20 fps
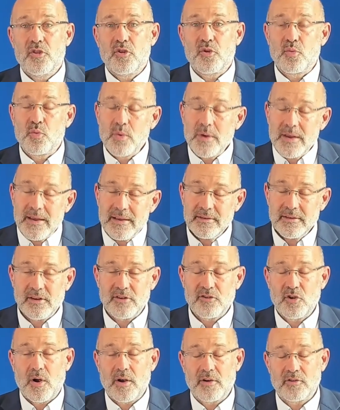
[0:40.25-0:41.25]
The reason
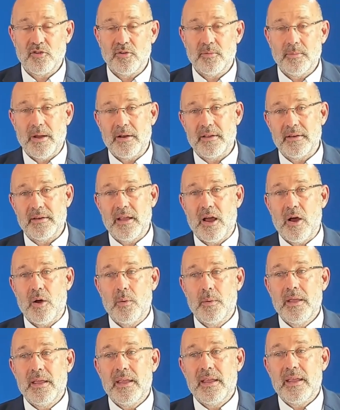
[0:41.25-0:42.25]
to talk to you about it now
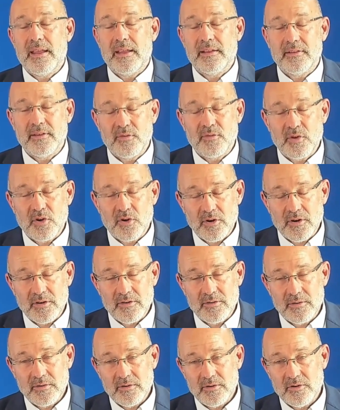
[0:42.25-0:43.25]
is if you're going
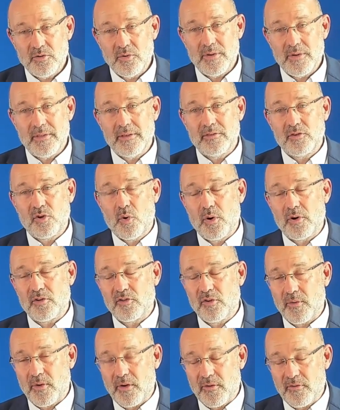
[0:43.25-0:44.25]
to doing this
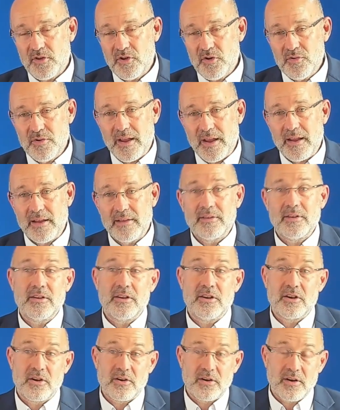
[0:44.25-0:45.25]
course over a few days,
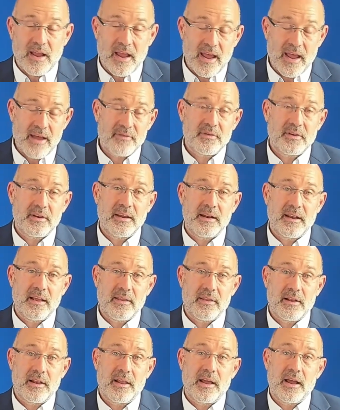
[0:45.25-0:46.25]
you're going to have to get
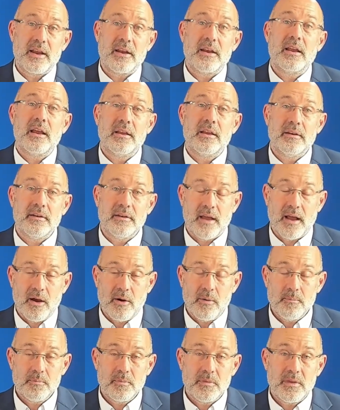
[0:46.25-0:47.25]
on the line
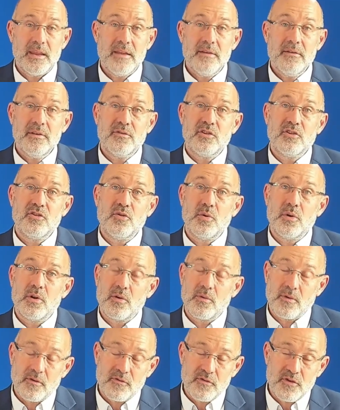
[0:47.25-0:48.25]
now. Even if you're doing
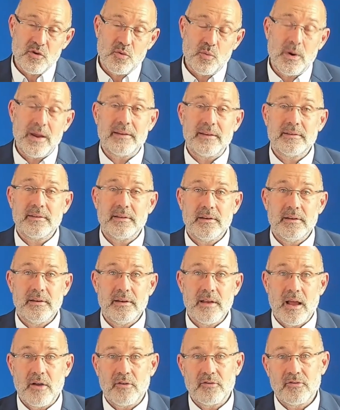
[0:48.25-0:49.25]
over a few weeks,
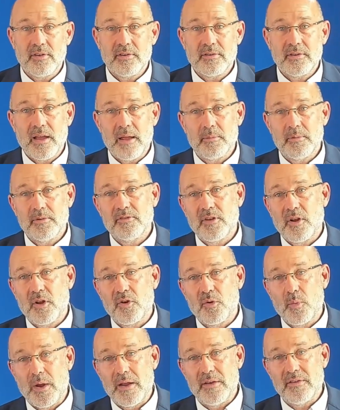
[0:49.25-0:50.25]
now's the time to
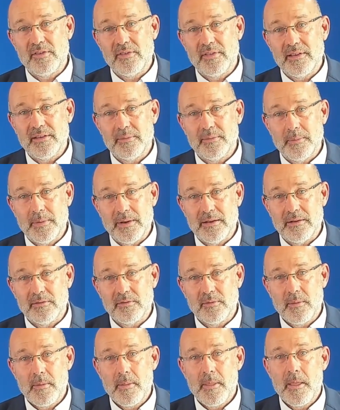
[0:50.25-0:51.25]
start arranging these
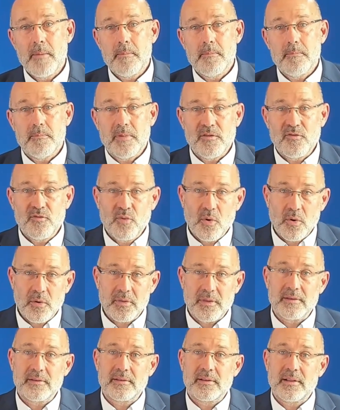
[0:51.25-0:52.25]
meetings. Before
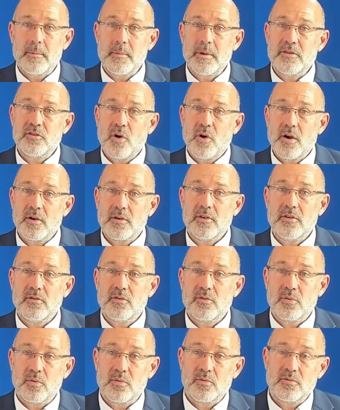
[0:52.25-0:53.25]
this, let me talk
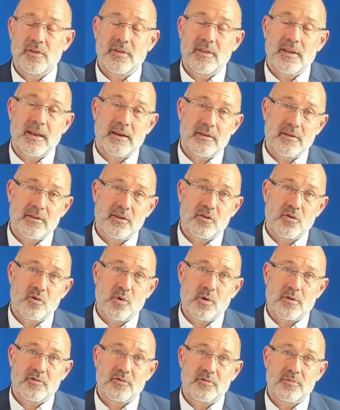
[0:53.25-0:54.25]
you through to the end of the
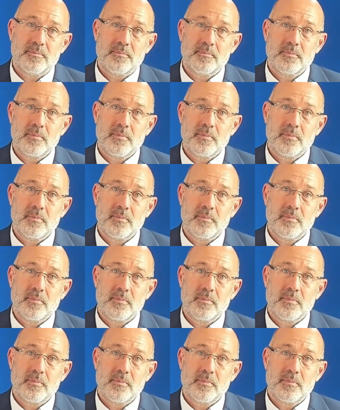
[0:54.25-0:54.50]
course.